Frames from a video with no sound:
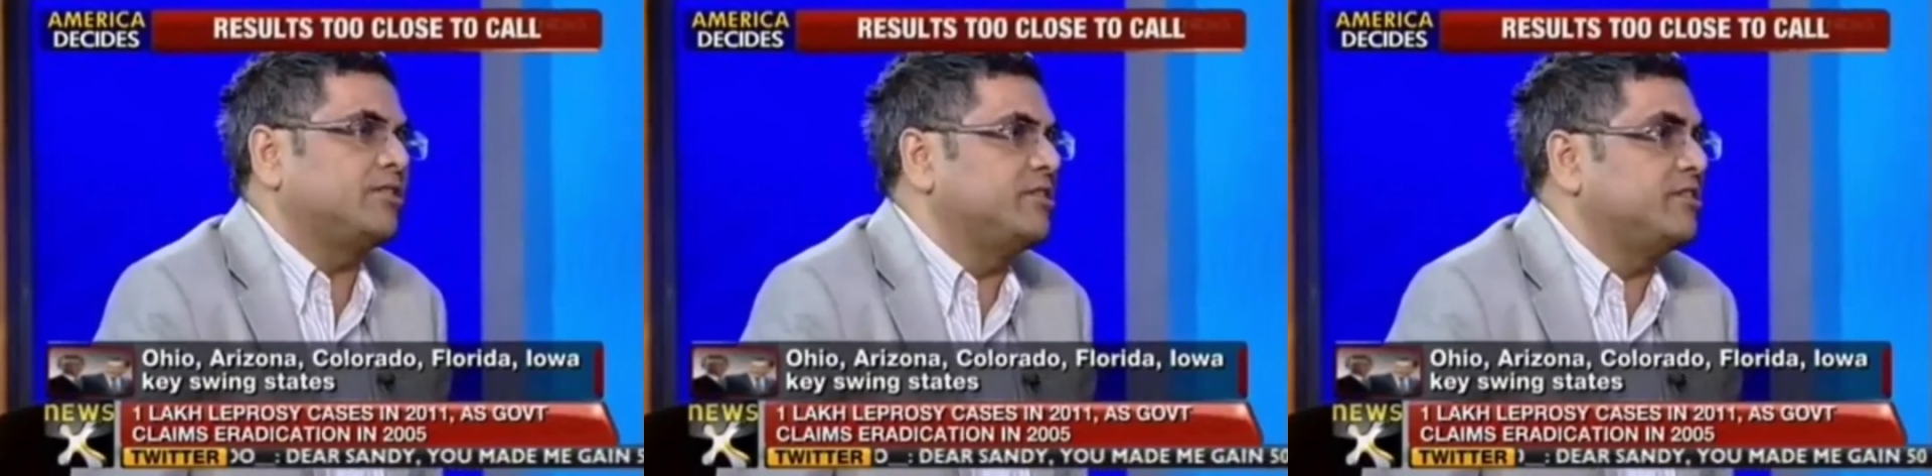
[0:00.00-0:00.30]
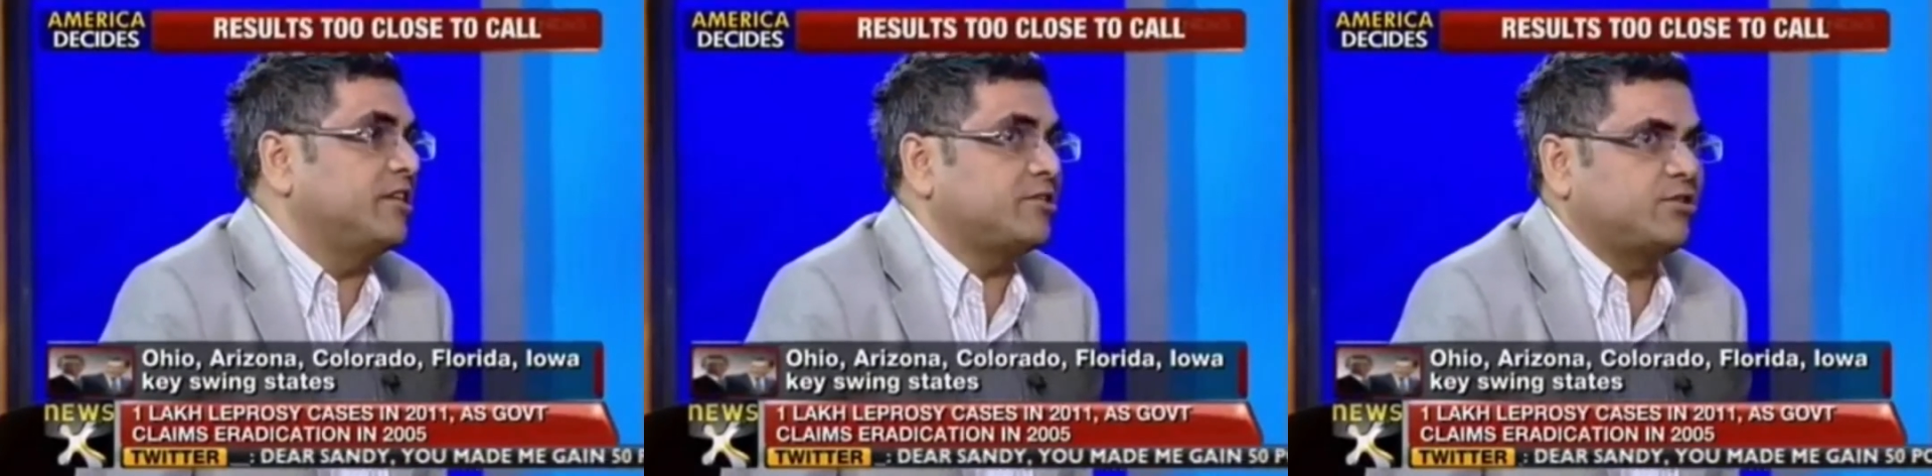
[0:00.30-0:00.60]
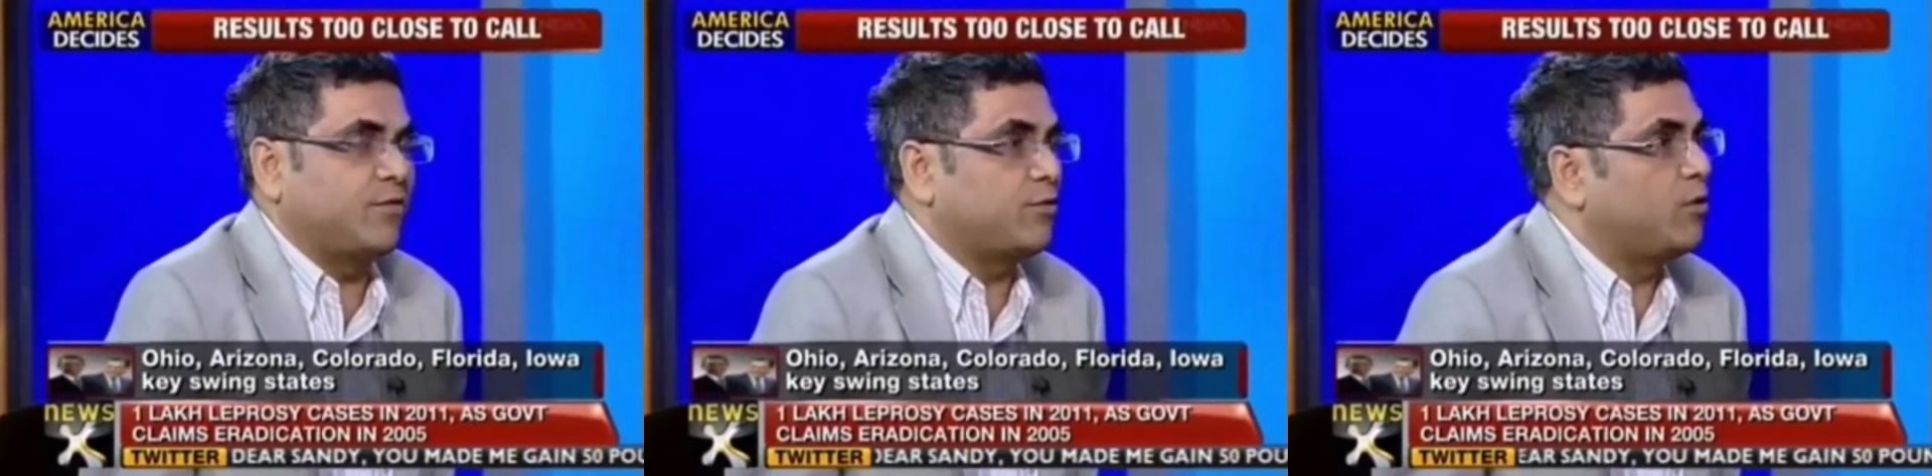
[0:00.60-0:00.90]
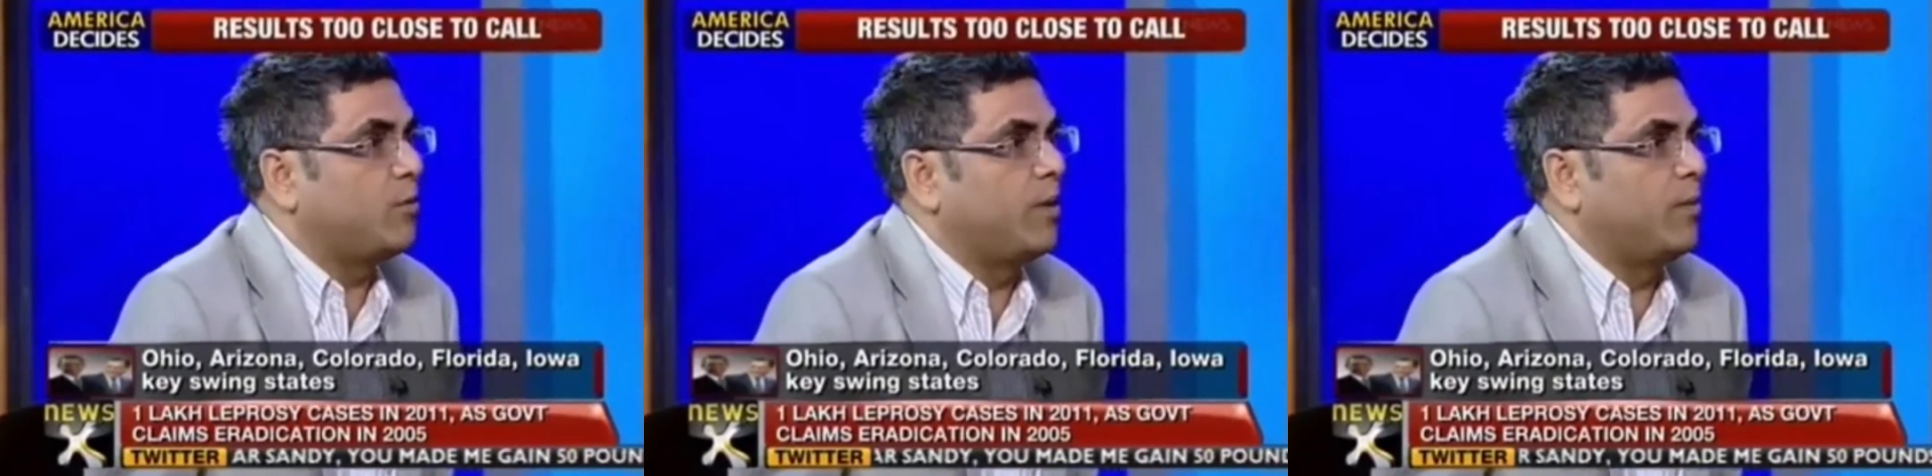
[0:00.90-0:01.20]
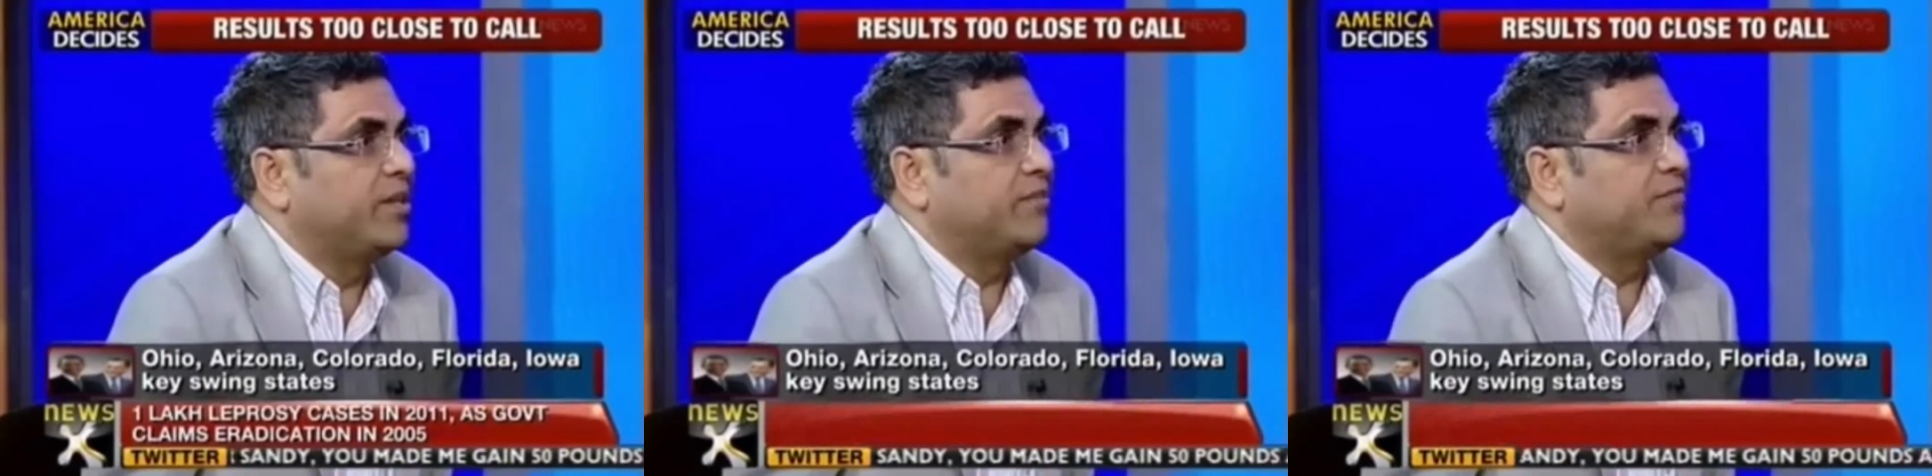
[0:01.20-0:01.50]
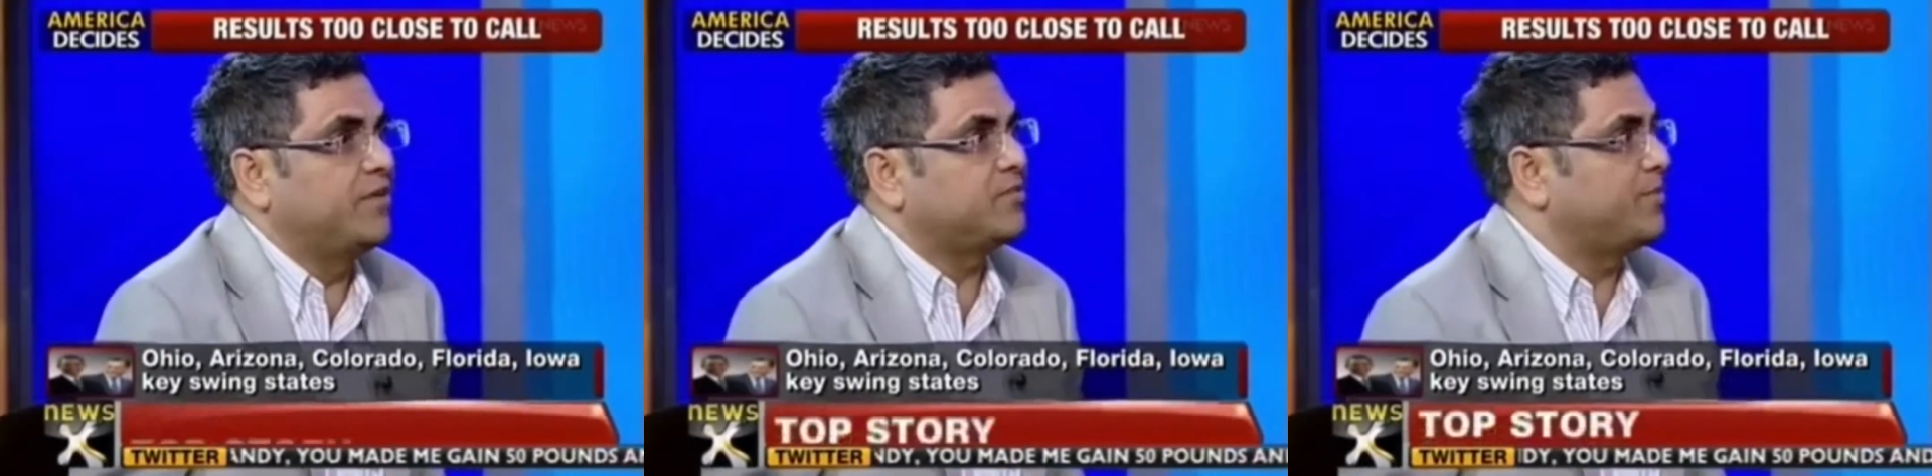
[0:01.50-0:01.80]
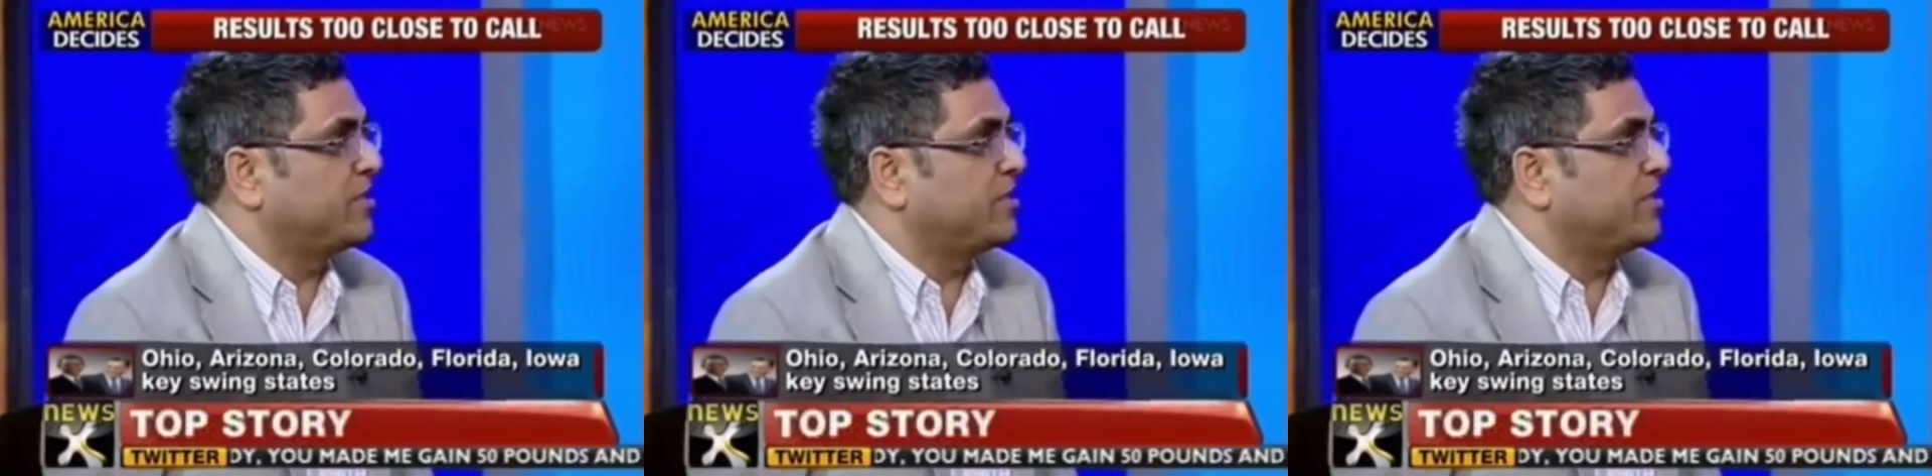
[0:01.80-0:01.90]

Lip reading: since 6th of October, when the first